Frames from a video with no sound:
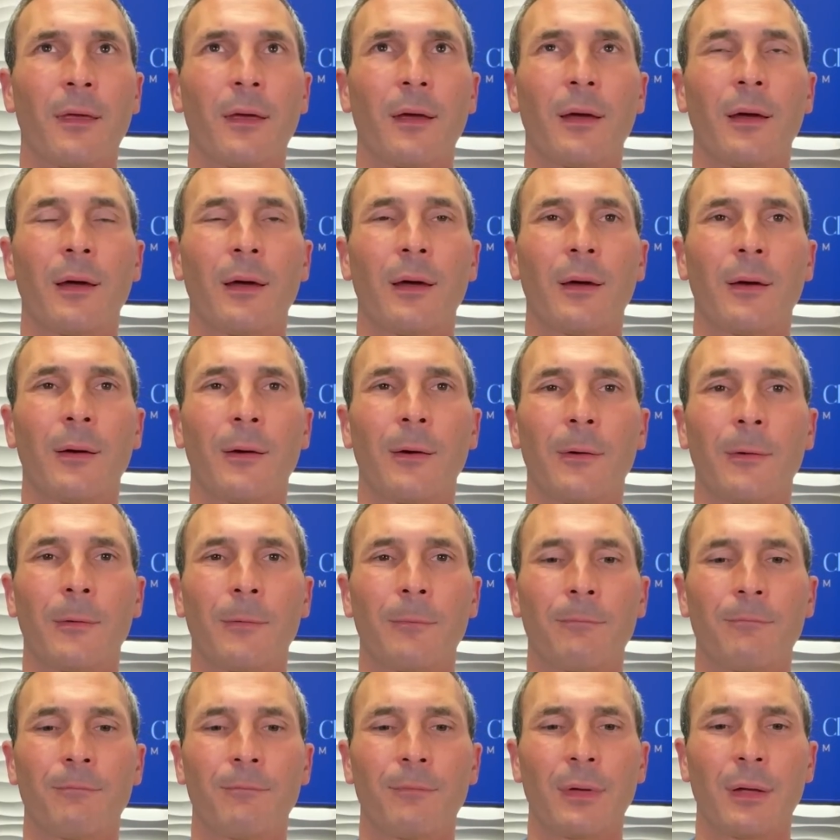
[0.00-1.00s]

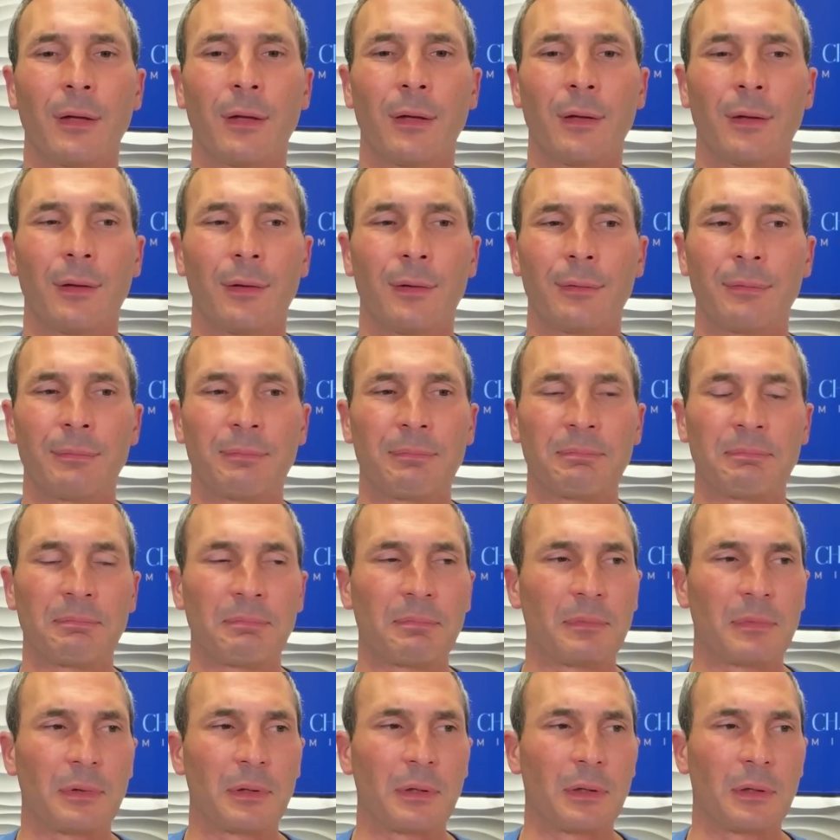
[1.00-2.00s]
Um,
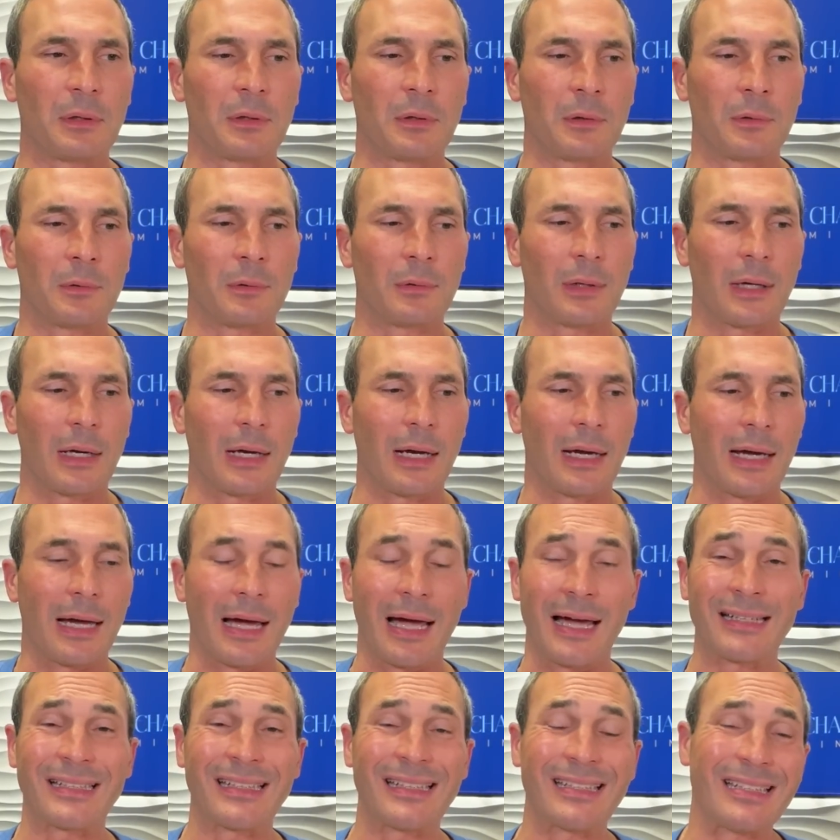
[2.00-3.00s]
you know,
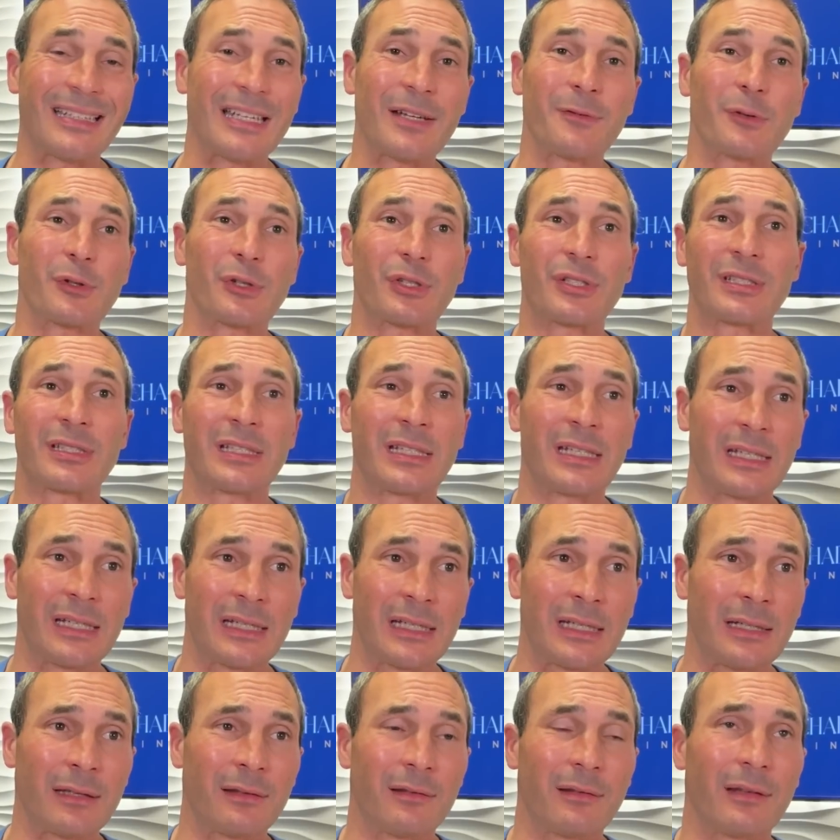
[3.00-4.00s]
I didn't ever
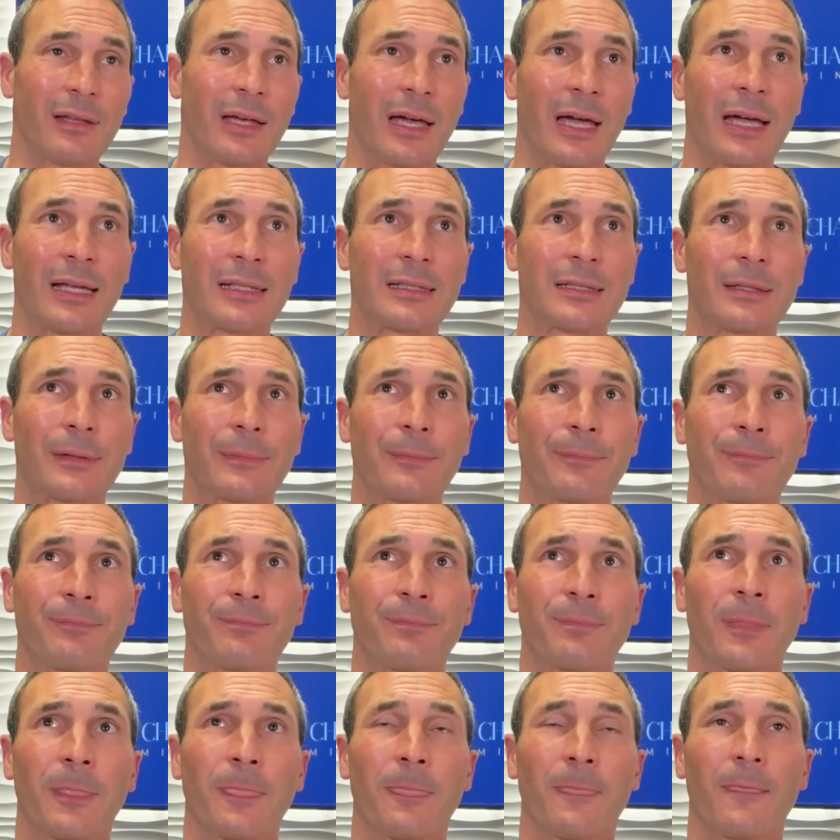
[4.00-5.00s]
see that
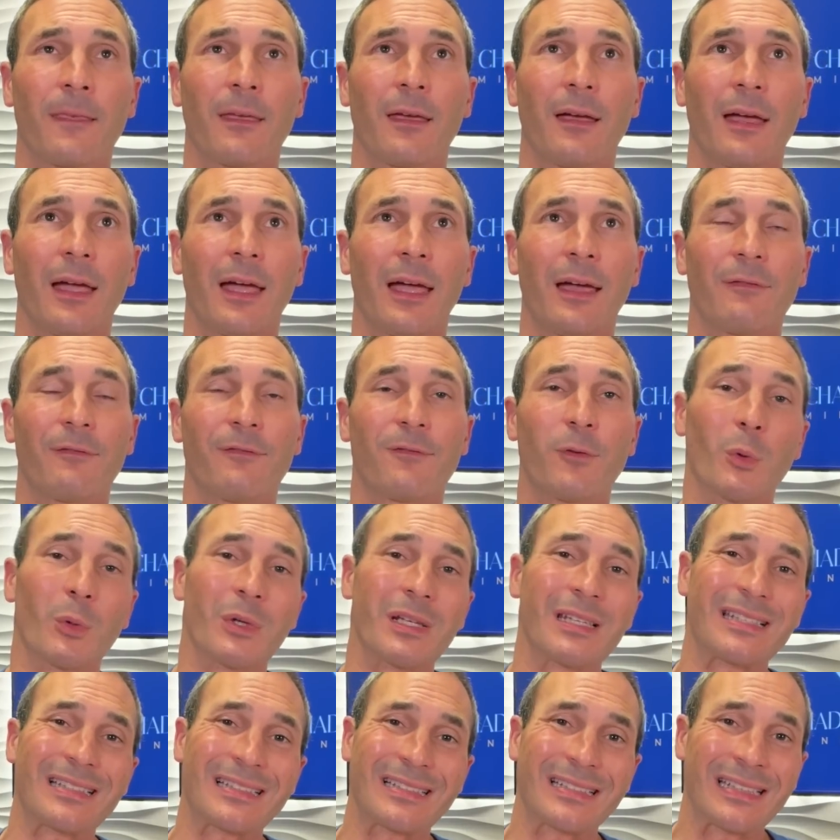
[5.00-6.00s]
at
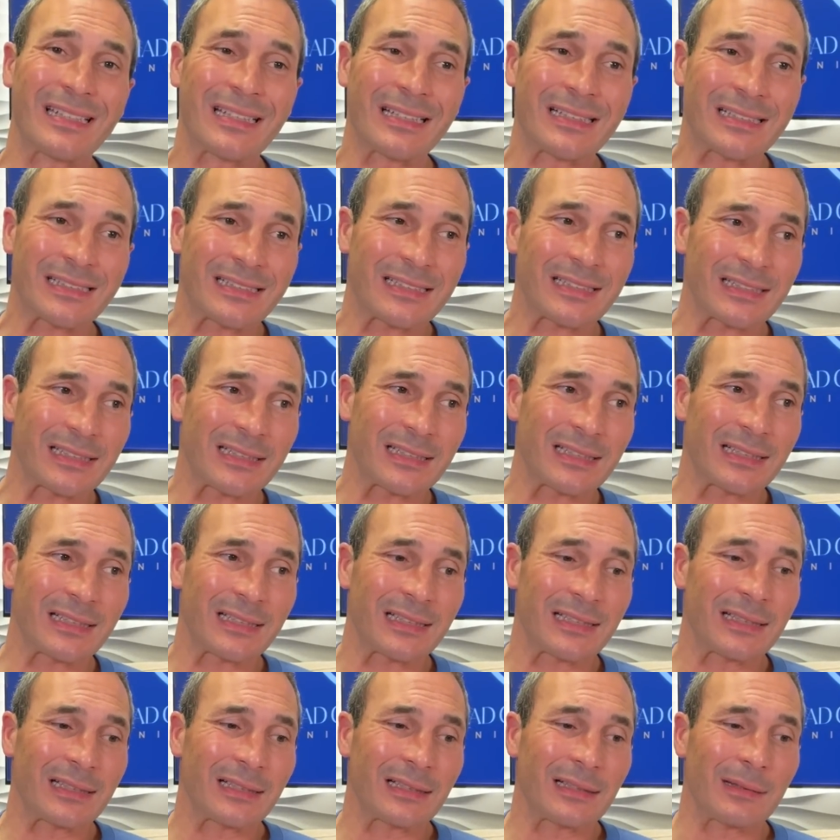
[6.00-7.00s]
46,
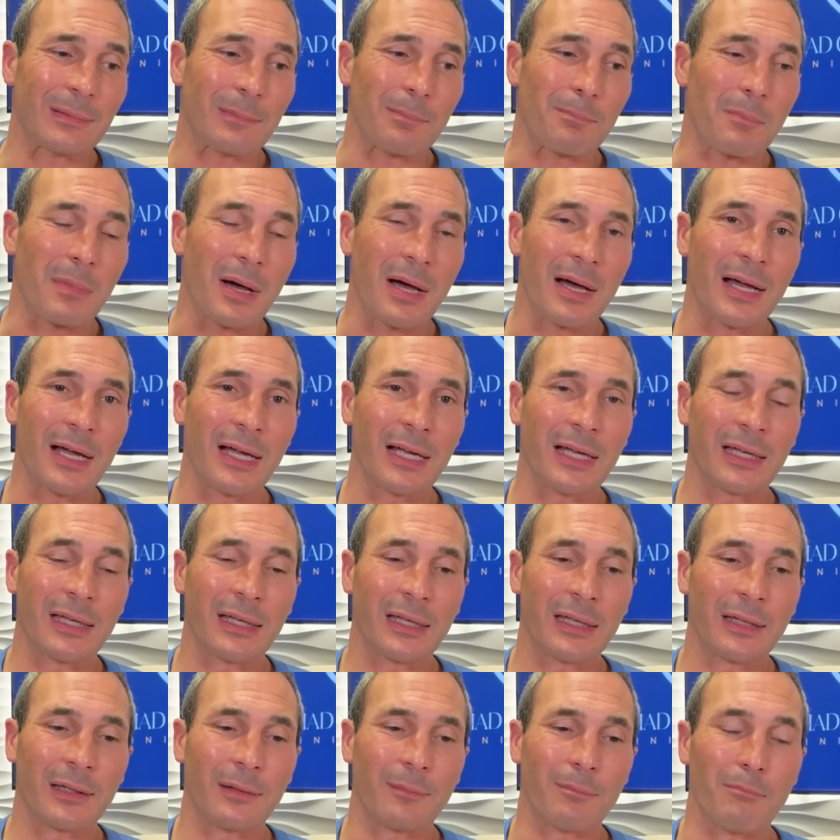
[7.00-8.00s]

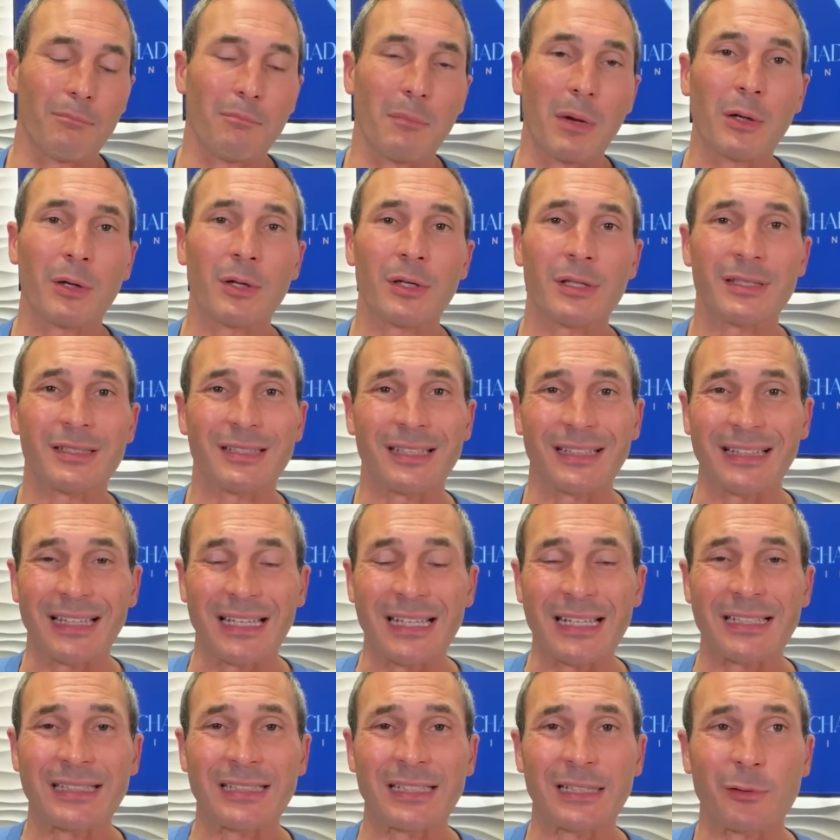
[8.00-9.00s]
my marriage to
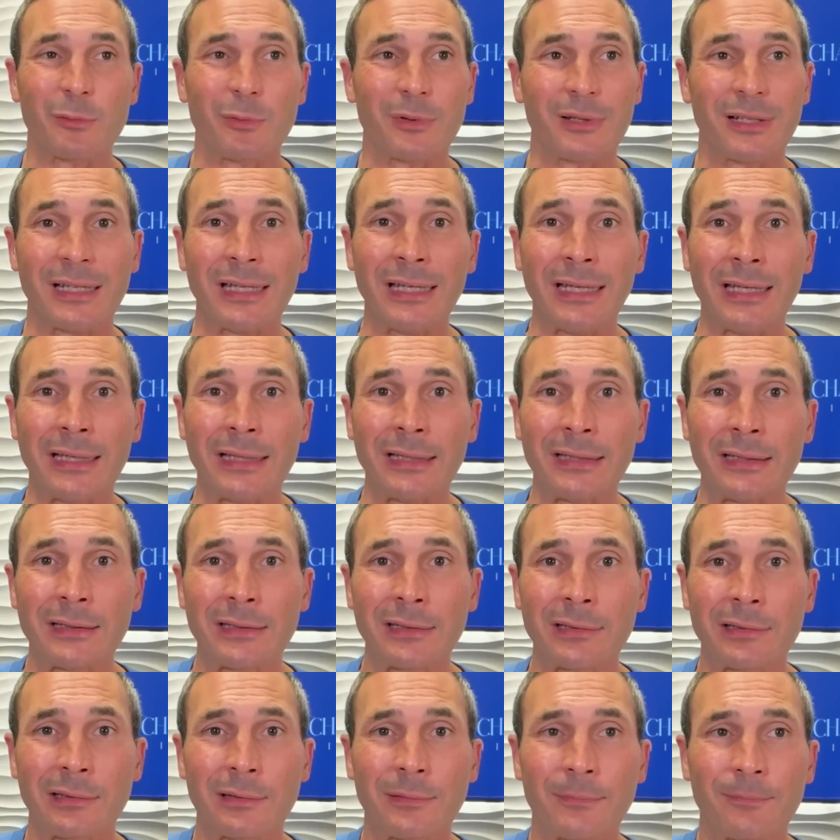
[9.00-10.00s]
Lacy would
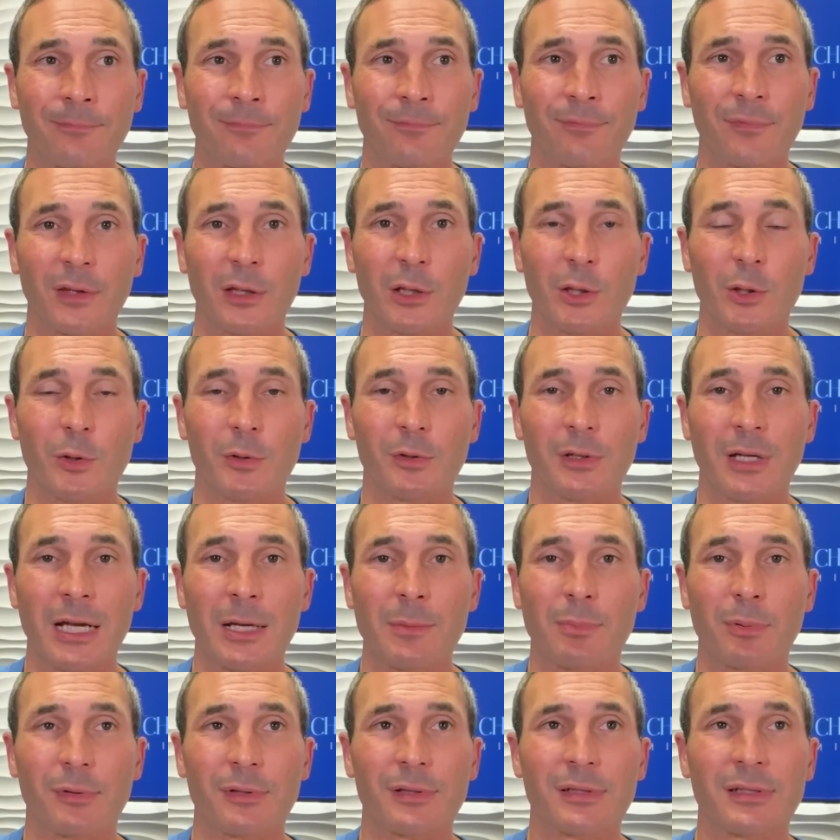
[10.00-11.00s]
end, you know, on
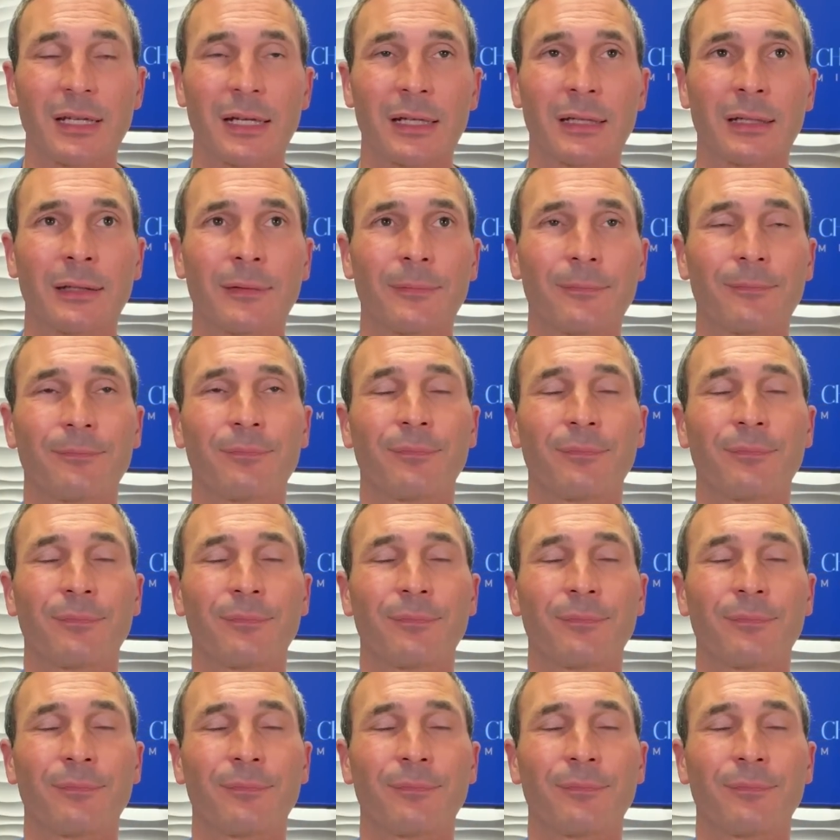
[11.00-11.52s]
April 2nd.